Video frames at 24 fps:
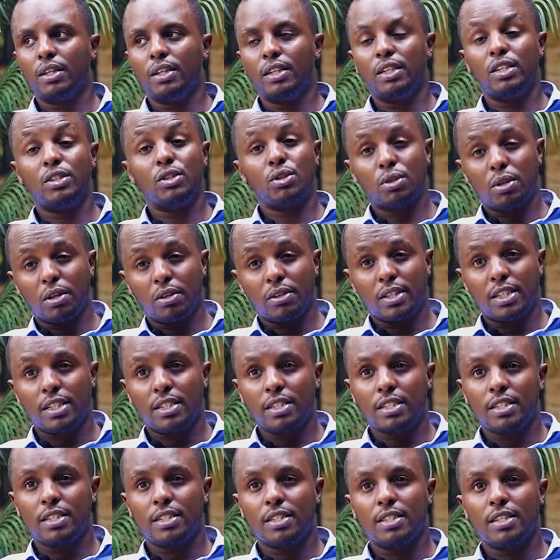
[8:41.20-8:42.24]

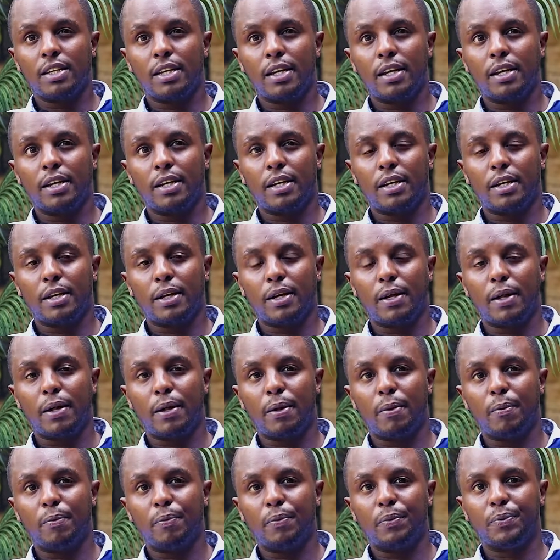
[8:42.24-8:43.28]
insurance, and
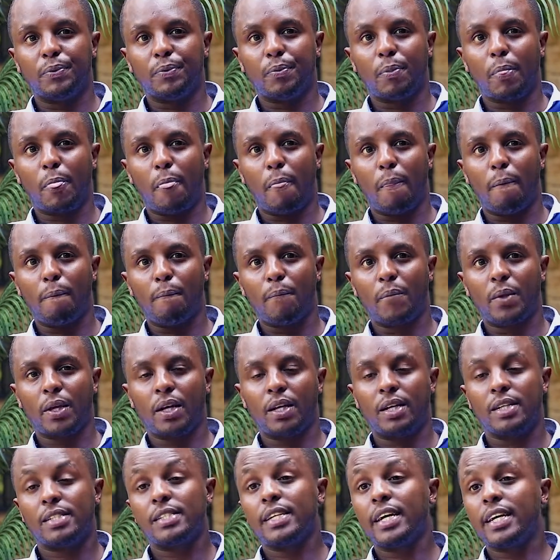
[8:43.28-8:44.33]
um,
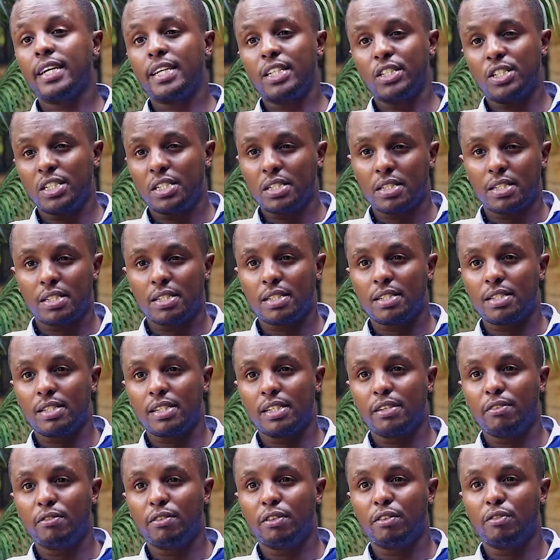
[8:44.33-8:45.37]
uh, tire changes
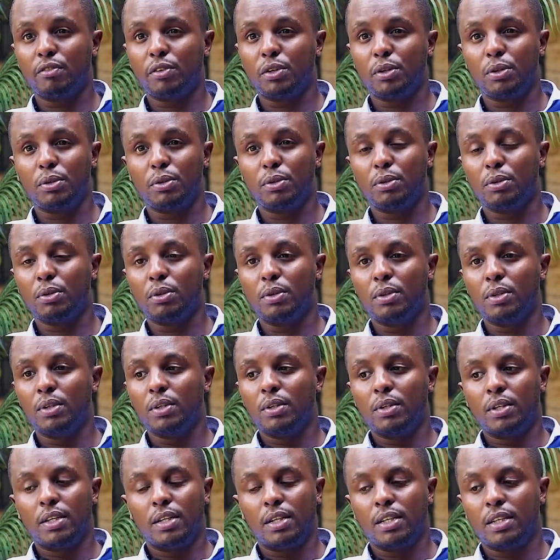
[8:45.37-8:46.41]
every few
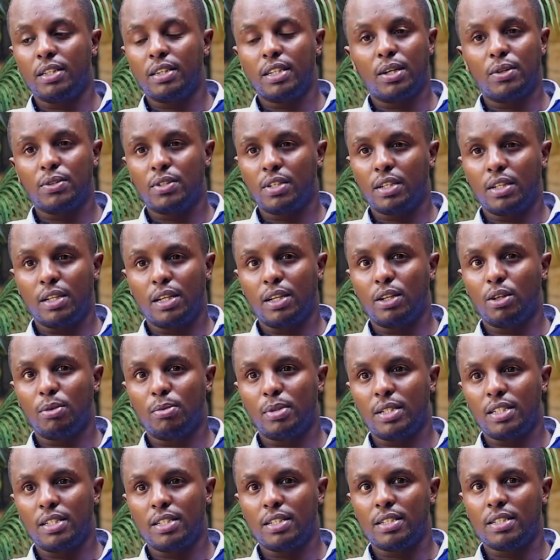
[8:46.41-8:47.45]
uh, thousand
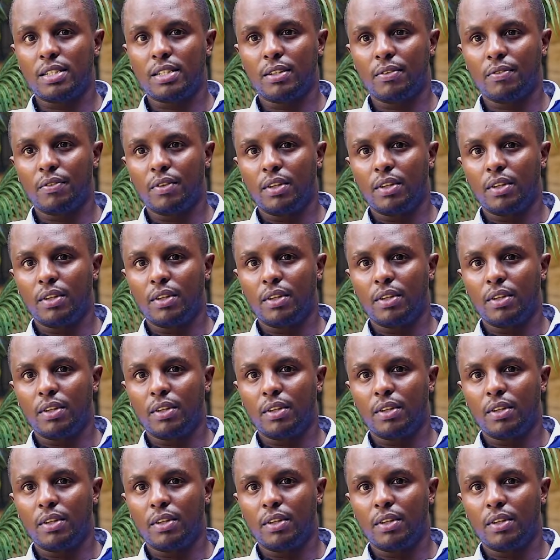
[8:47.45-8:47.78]
kilometers.